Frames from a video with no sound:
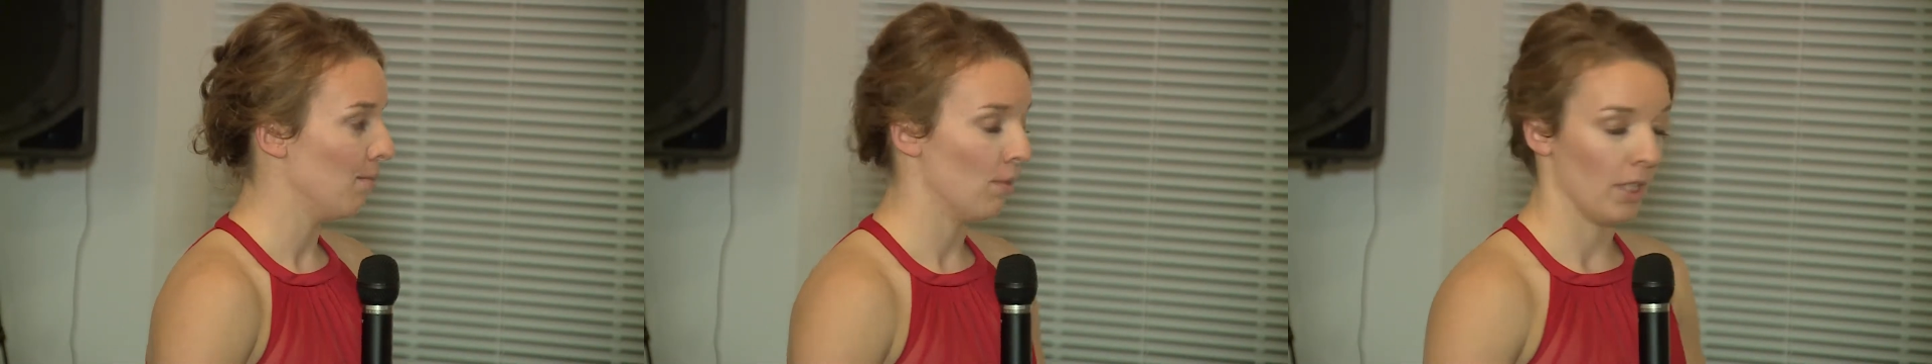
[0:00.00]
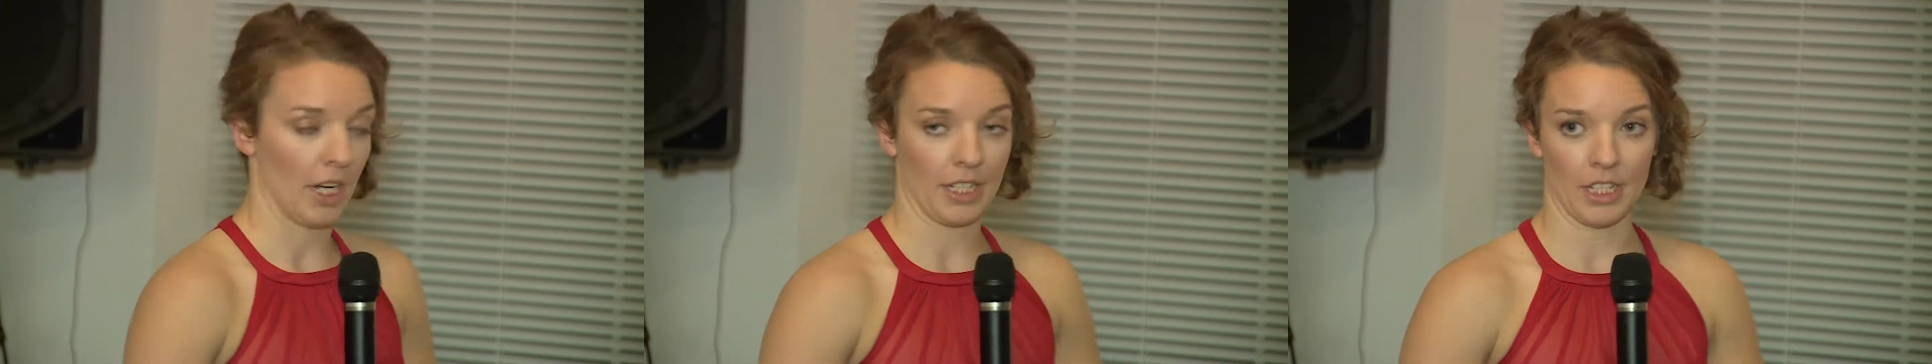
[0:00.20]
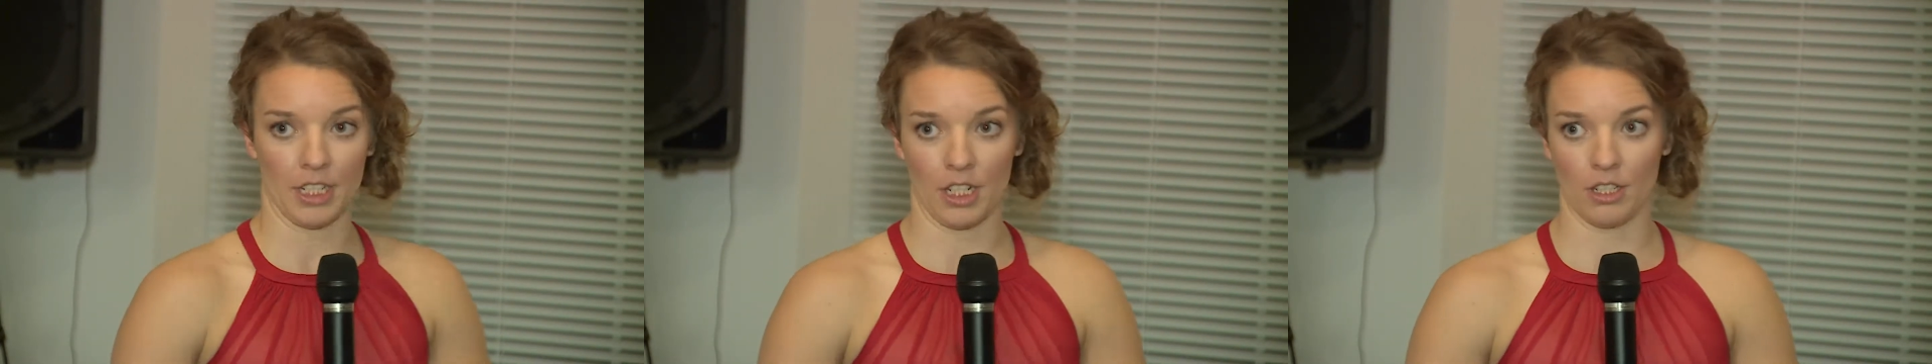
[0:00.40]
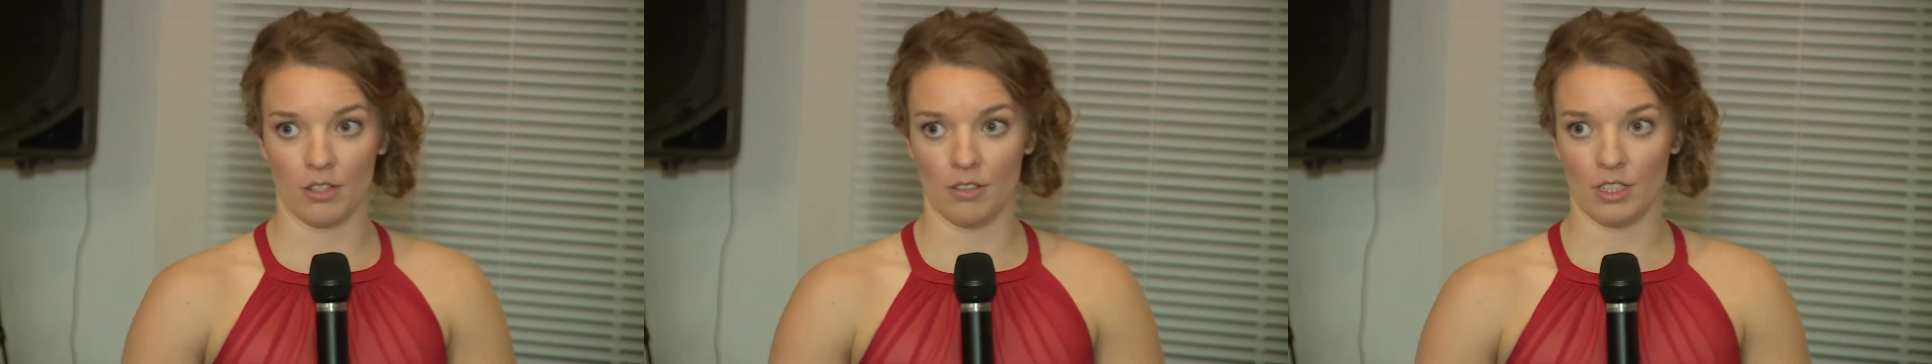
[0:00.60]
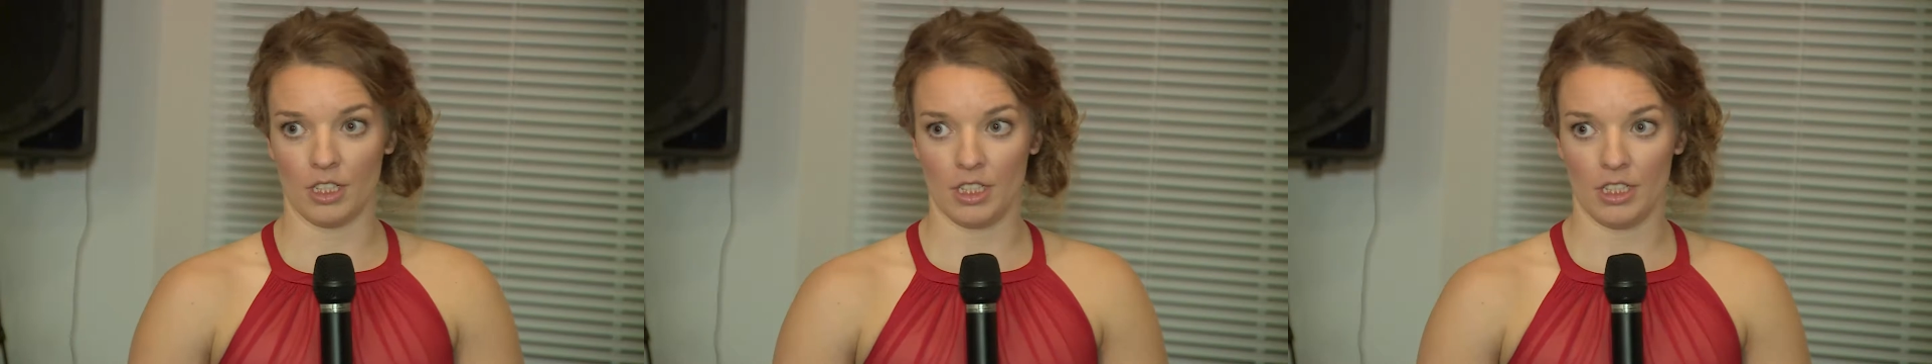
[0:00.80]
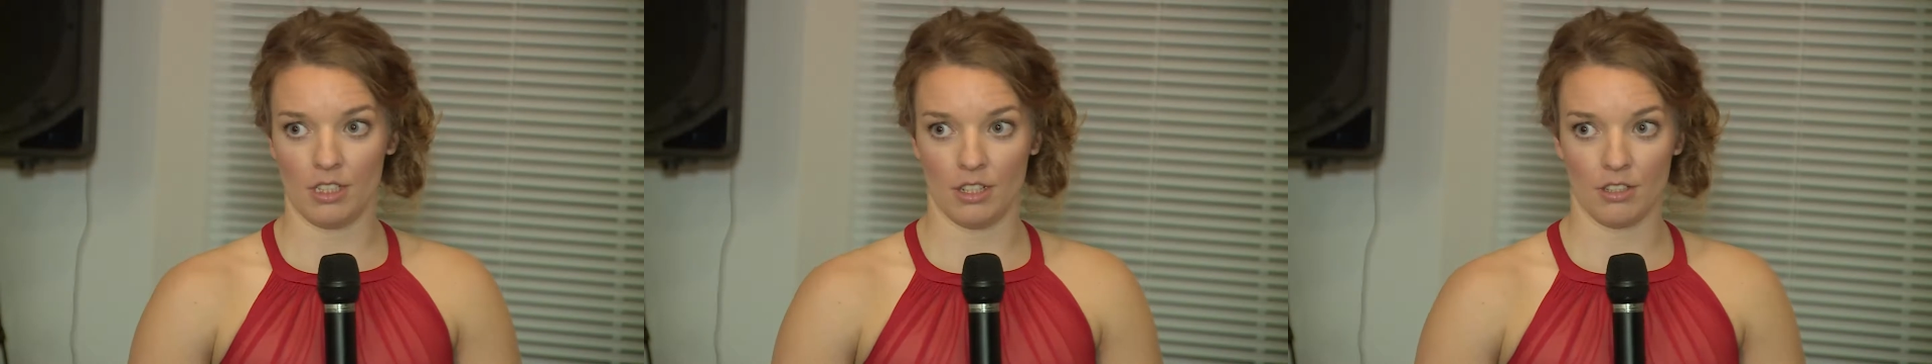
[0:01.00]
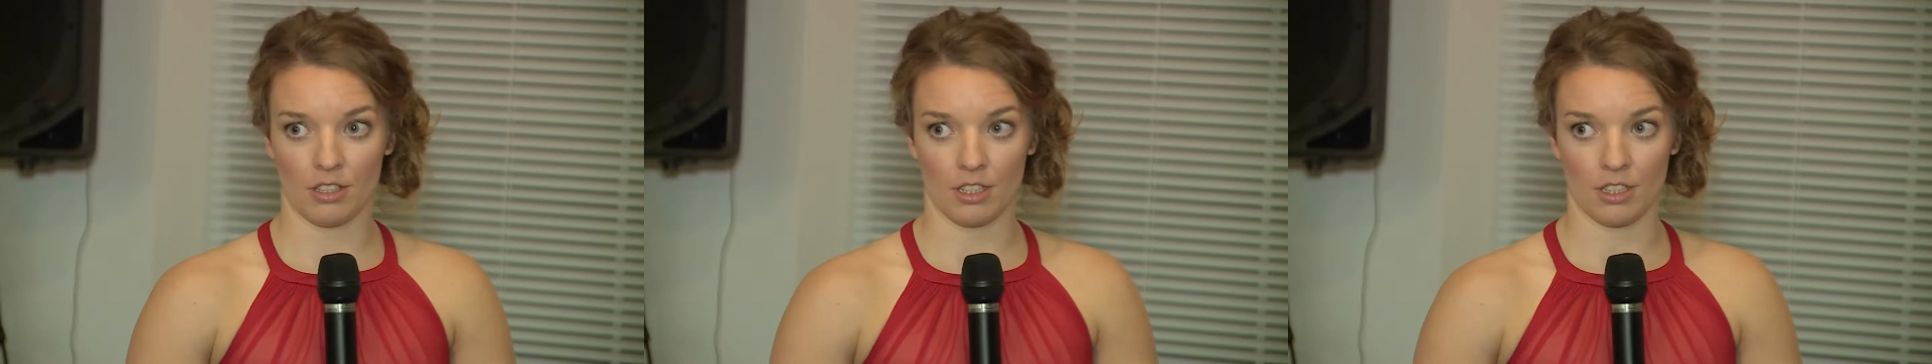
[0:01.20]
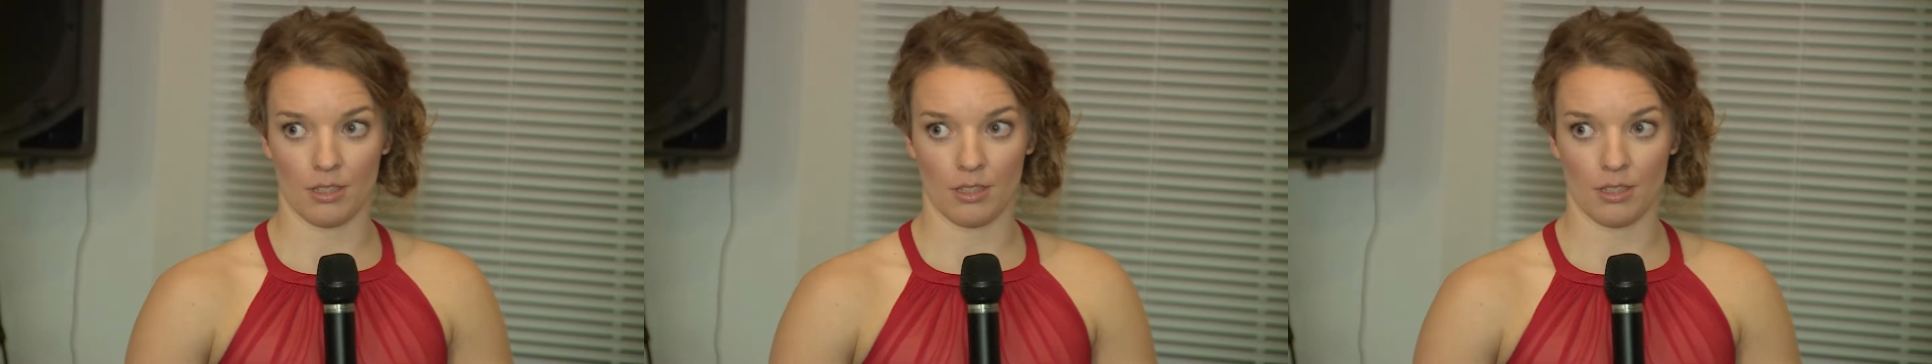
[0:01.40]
but I cannot go into details because